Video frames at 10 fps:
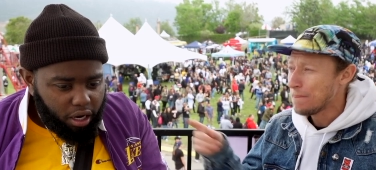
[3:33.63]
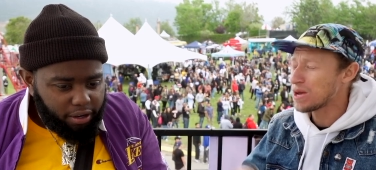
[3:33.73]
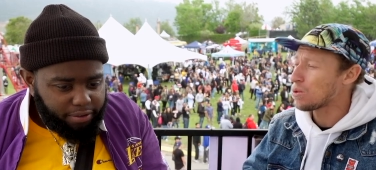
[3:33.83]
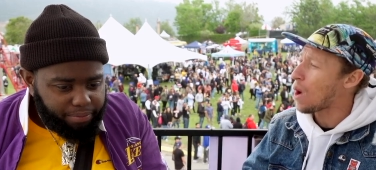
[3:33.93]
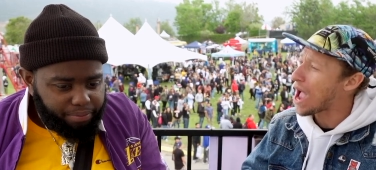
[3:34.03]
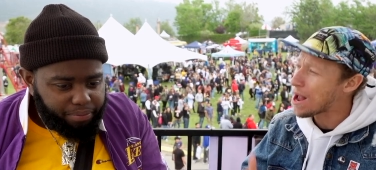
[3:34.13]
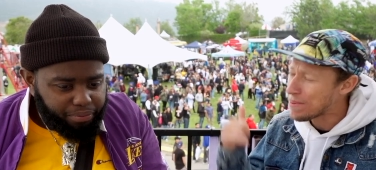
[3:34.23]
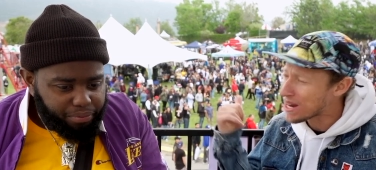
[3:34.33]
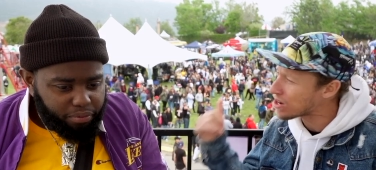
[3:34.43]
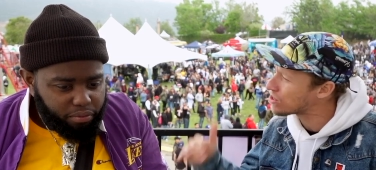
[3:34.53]
Speaker 1: be way
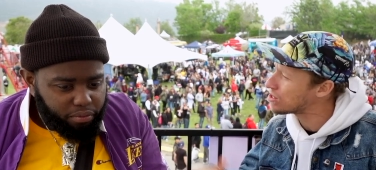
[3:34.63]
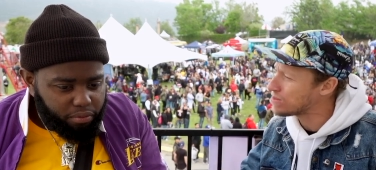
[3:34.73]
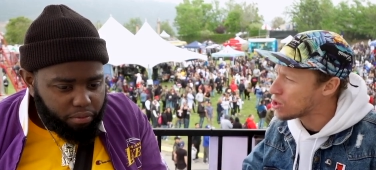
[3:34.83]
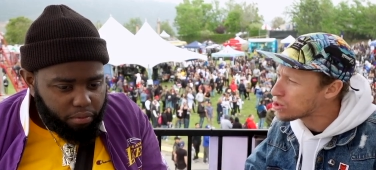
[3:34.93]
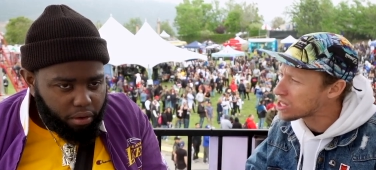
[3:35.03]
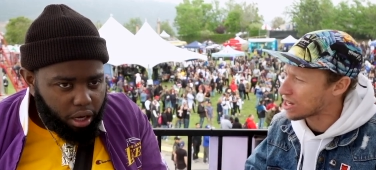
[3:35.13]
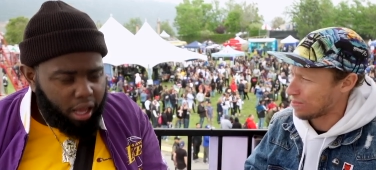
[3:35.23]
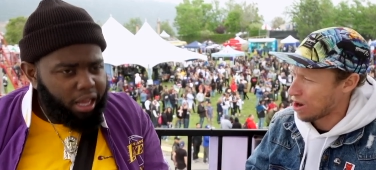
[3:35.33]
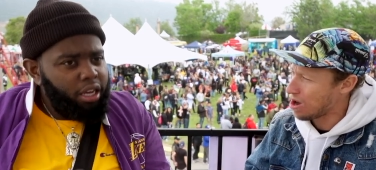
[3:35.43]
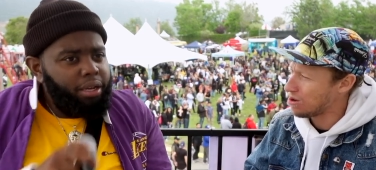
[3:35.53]
bigger than
Speaker 2: music,
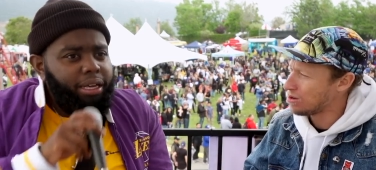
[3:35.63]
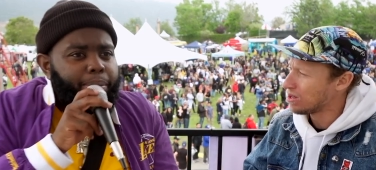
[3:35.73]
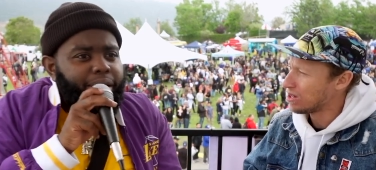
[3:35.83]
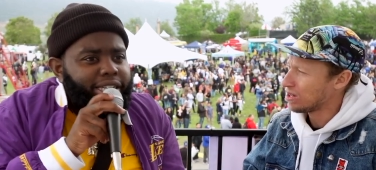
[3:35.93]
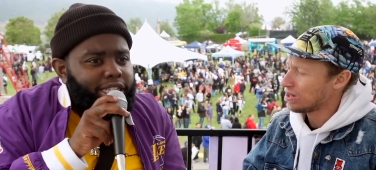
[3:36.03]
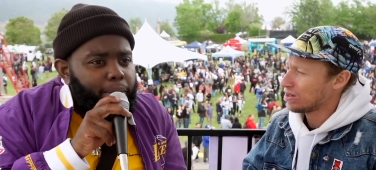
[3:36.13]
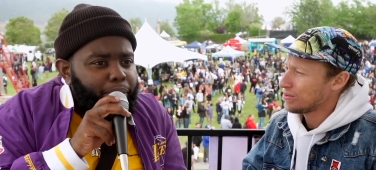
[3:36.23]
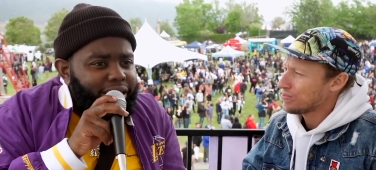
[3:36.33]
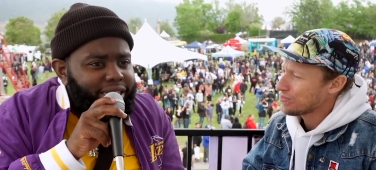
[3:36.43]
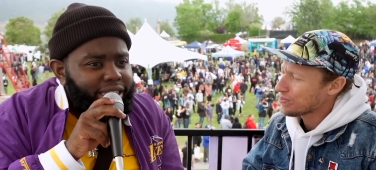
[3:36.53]
bro. Yeah, because the
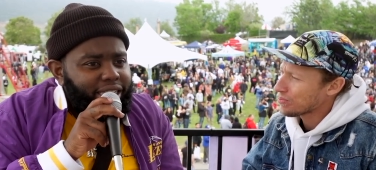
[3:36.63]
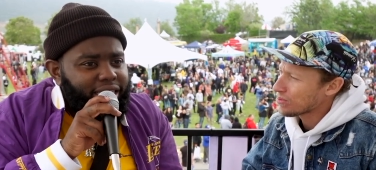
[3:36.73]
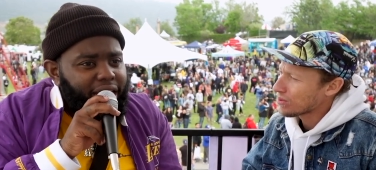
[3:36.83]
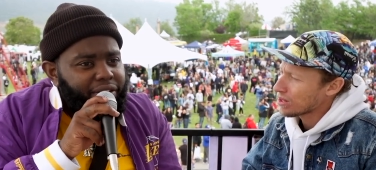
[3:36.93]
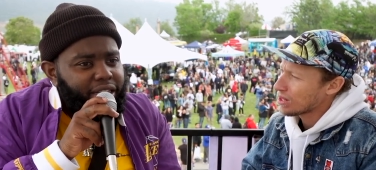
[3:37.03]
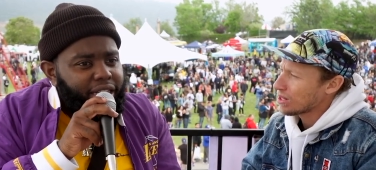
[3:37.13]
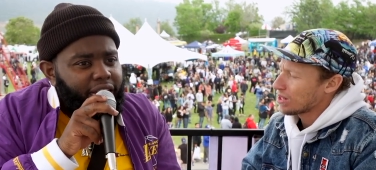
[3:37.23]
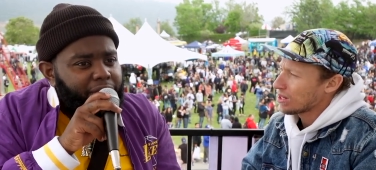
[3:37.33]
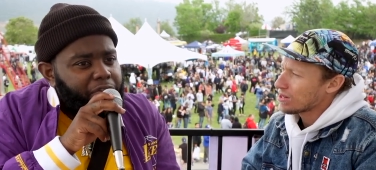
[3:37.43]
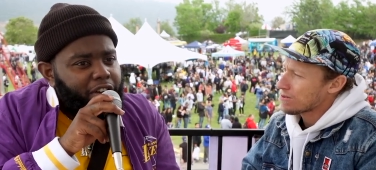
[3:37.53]
business is
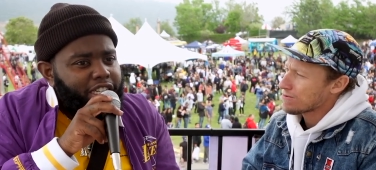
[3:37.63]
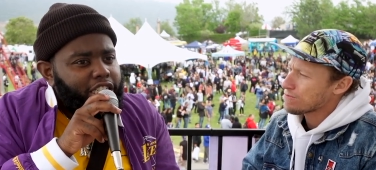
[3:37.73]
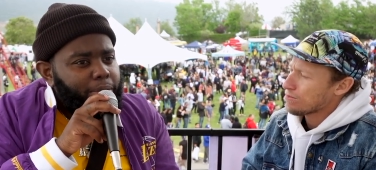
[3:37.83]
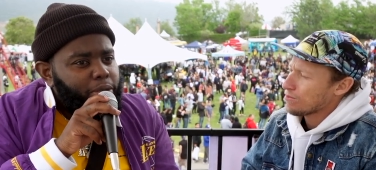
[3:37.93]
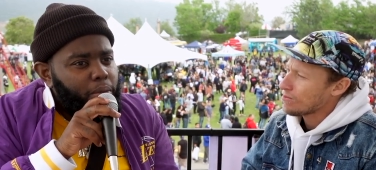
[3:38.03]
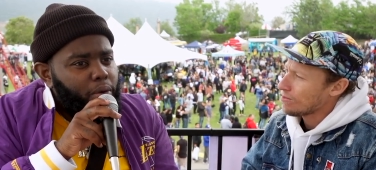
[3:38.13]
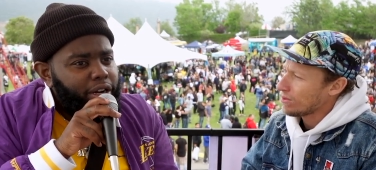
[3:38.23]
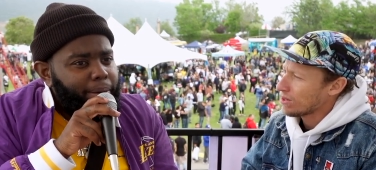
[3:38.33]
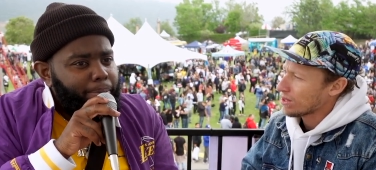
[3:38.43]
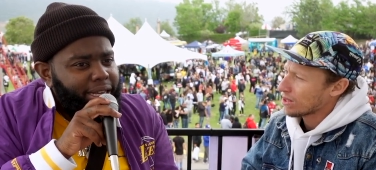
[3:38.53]
everything, and friendships are
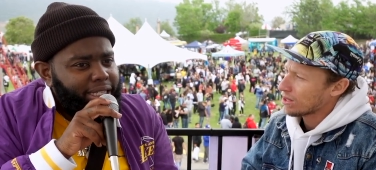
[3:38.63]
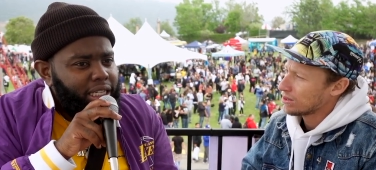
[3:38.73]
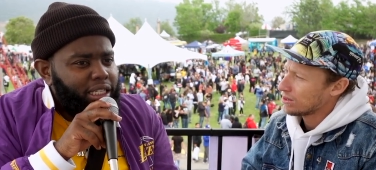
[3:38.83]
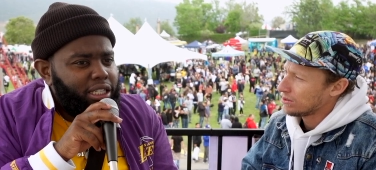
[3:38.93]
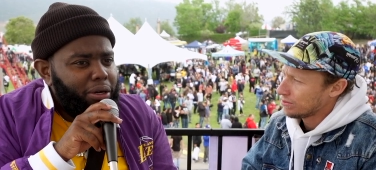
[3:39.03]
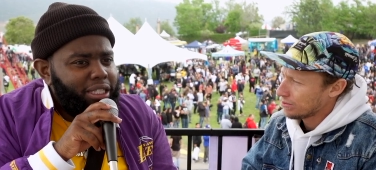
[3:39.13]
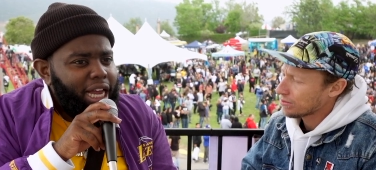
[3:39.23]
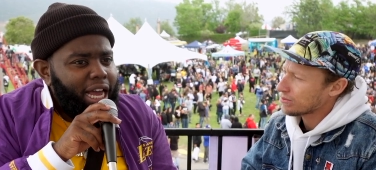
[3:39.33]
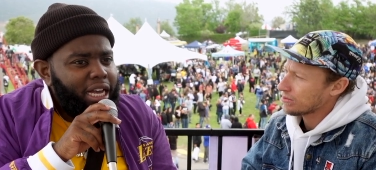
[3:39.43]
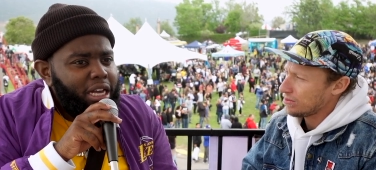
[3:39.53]
more than business. So it's
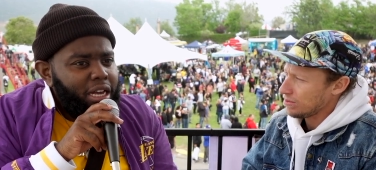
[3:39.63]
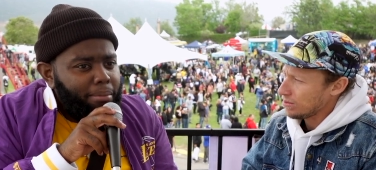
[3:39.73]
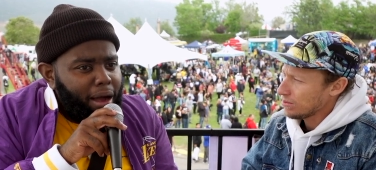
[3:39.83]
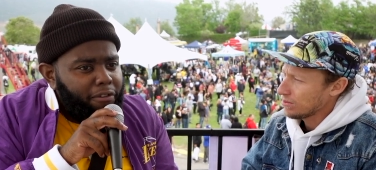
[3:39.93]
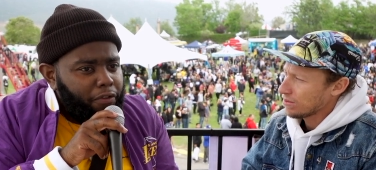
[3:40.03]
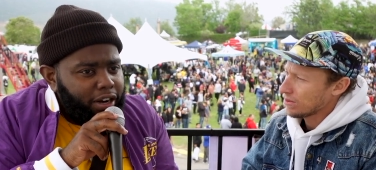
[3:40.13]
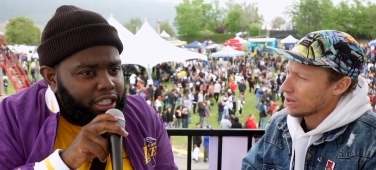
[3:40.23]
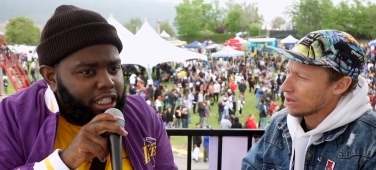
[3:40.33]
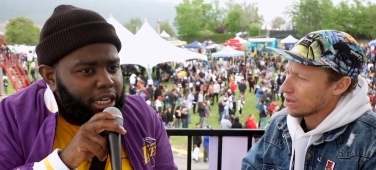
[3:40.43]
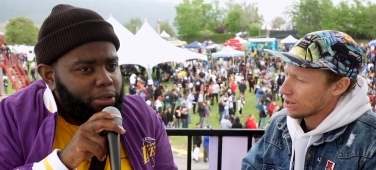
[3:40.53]
like my
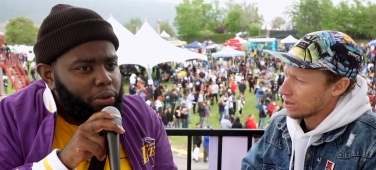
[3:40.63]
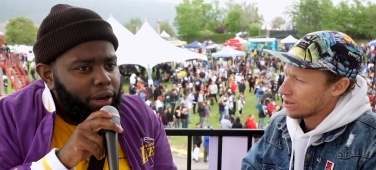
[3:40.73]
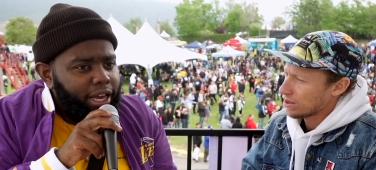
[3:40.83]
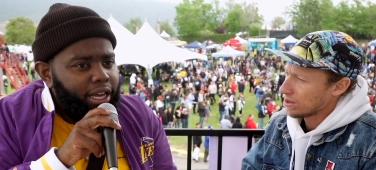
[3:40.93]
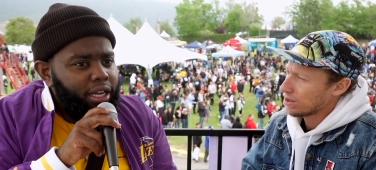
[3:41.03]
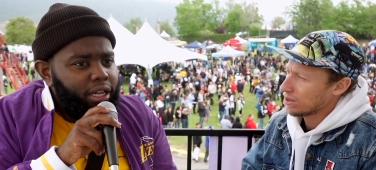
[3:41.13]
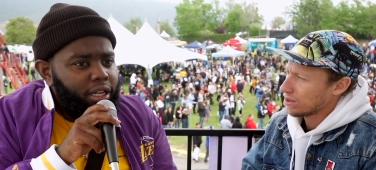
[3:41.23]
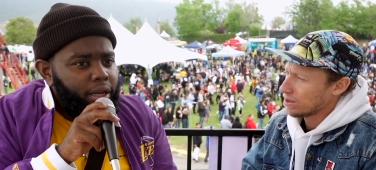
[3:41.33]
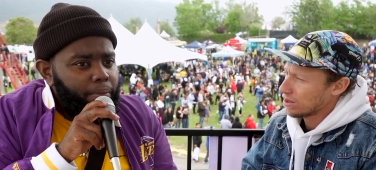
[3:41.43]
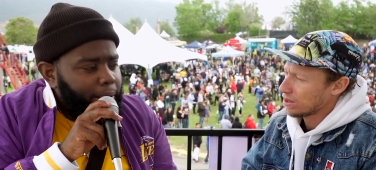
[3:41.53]
friendships with
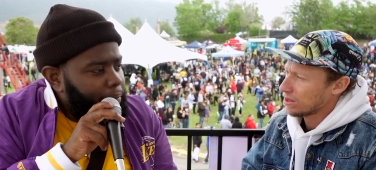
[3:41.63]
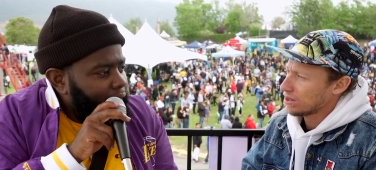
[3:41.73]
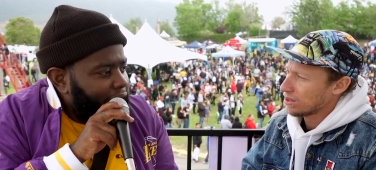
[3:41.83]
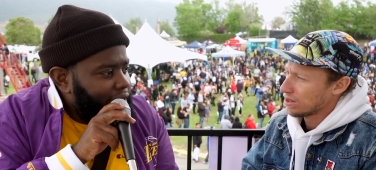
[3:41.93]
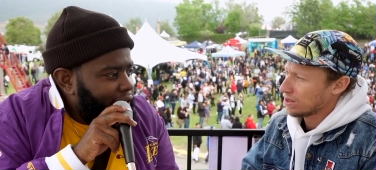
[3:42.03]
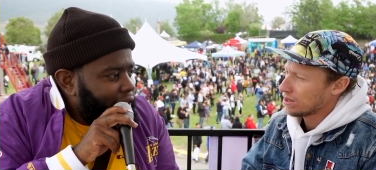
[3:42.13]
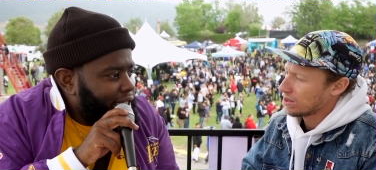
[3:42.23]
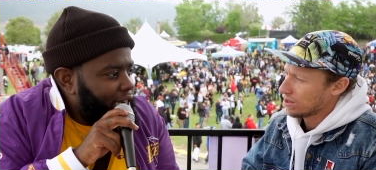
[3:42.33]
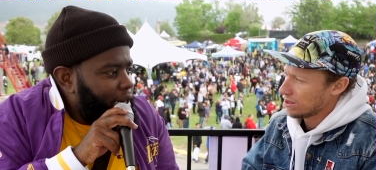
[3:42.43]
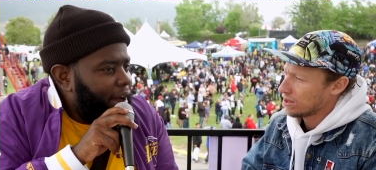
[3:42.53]
people like
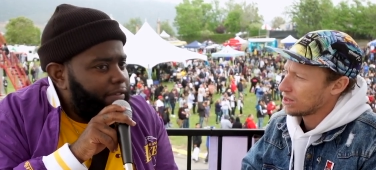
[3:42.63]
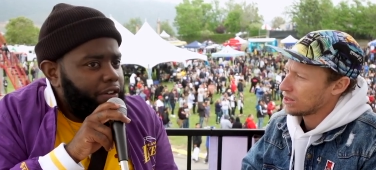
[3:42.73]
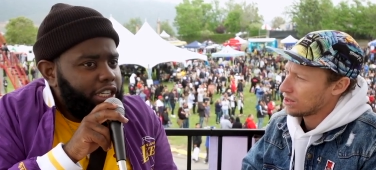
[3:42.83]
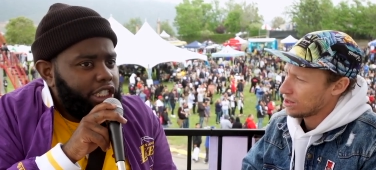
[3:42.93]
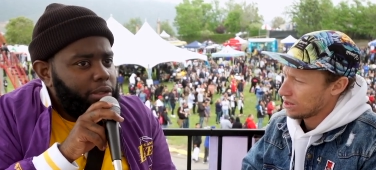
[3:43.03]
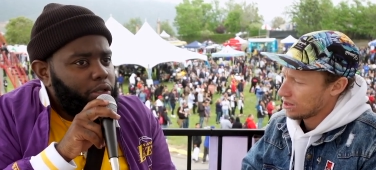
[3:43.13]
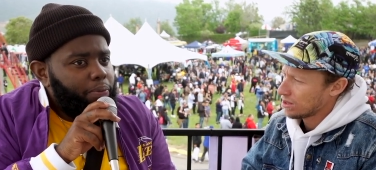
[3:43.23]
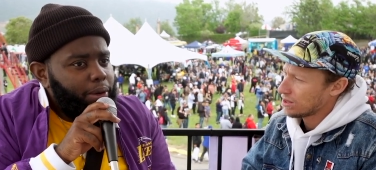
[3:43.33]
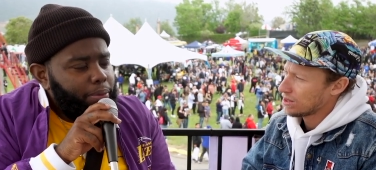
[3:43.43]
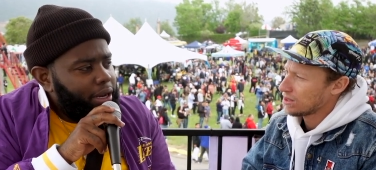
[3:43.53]
Dustin, and my friendships
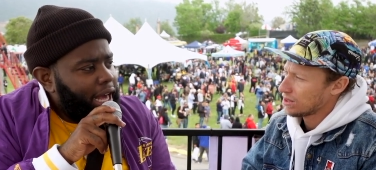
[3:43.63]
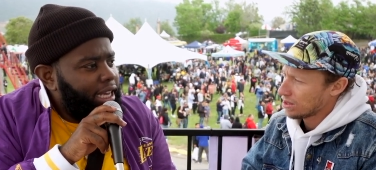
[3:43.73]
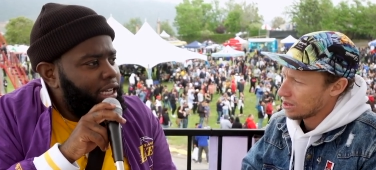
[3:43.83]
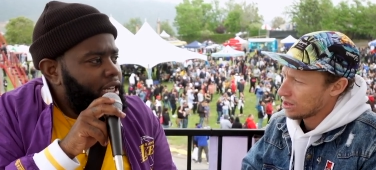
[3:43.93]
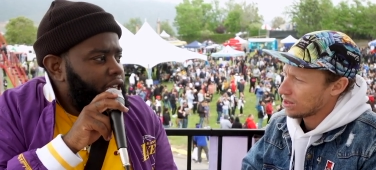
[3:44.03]
with people like